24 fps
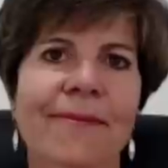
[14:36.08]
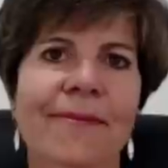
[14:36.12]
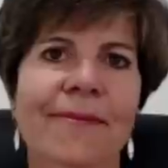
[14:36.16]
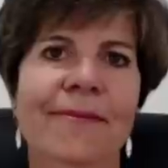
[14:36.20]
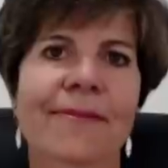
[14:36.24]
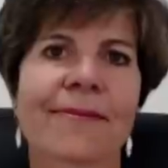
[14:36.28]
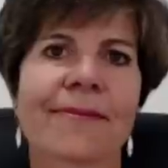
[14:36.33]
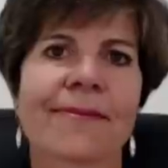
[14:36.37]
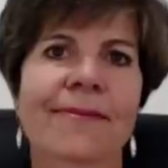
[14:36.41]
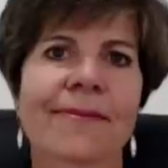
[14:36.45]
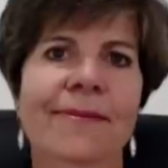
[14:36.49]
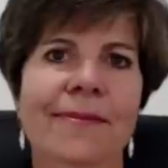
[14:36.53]

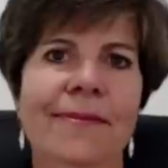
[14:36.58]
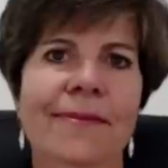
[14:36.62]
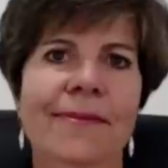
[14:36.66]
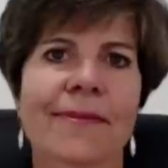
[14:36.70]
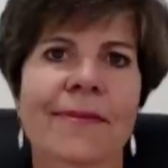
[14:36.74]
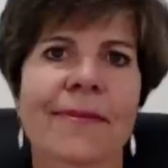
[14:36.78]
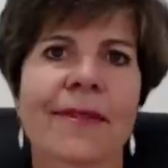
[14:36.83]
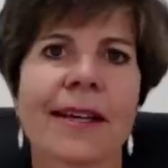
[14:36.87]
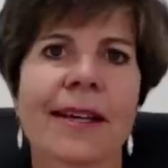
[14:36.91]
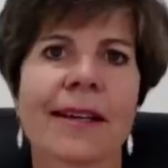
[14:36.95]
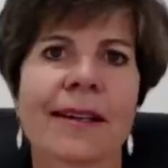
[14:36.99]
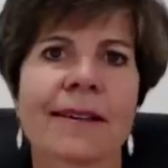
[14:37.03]

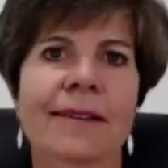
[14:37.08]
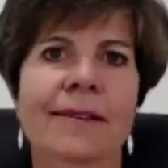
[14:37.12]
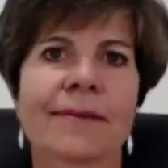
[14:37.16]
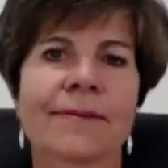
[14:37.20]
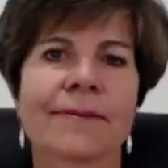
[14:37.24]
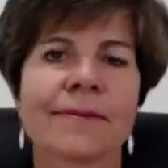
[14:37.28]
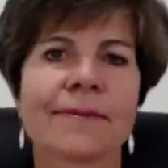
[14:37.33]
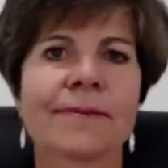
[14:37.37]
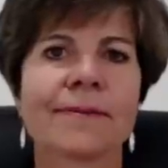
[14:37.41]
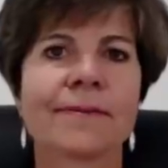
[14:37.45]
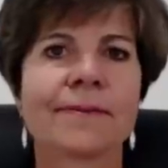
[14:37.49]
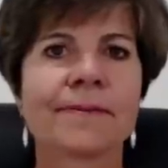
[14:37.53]

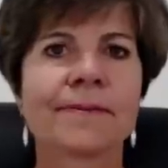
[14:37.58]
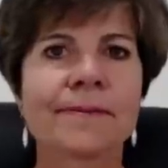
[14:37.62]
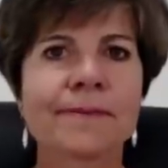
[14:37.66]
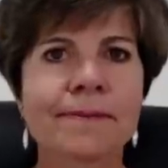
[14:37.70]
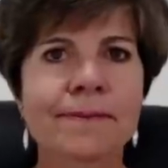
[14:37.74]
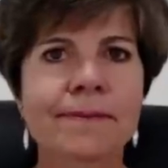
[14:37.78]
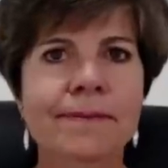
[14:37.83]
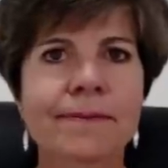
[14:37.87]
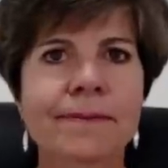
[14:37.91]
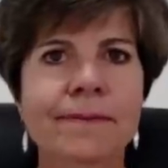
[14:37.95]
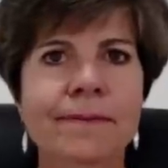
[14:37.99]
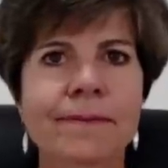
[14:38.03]

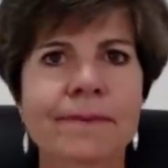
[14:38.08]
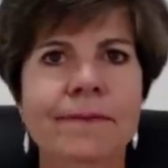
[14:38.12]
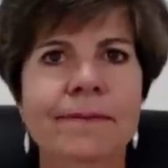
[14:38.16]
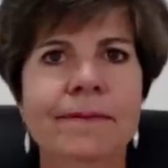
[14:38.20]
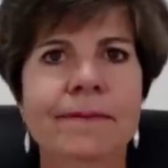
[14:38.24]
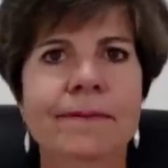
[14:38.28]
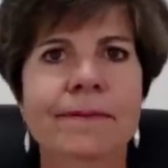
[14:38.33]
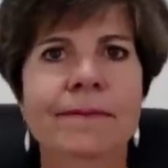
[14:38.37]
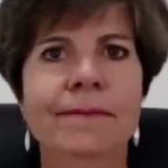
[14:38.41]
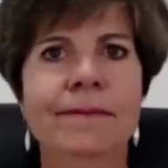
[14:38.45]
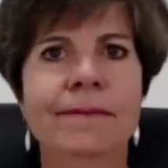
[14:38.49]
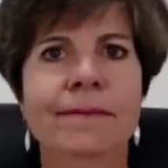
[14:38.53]

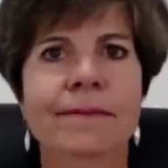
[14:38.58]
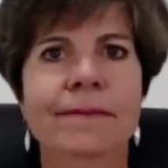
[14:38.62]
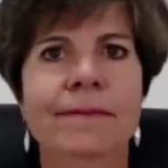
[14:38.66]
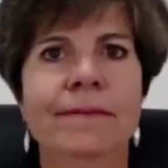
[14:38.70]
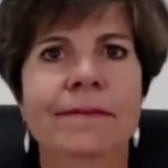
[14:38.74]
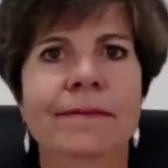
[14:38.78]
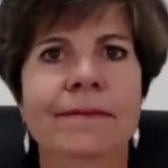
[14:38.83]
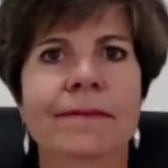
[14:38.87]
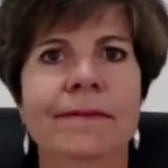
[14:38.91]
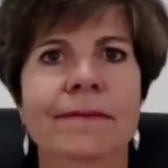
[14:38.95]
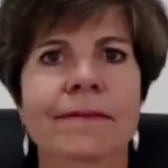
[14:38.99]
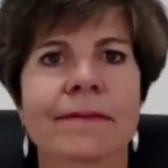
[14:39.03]

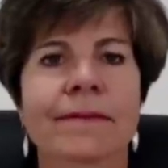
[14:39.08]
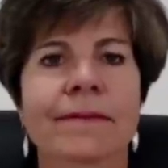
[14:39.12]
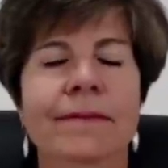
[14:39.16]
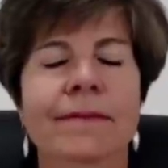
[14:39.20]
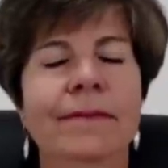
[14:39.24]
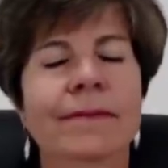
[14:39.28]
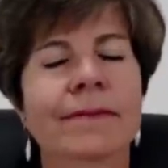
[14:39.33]
The person shown says nothing.